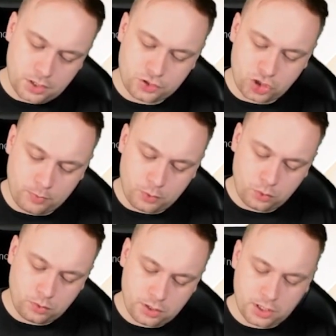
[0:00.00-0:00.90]

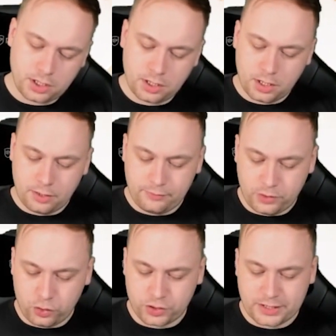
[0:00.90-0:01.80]
Double
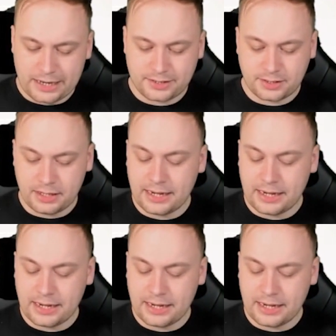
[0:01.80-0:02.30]
Fusion Destiny.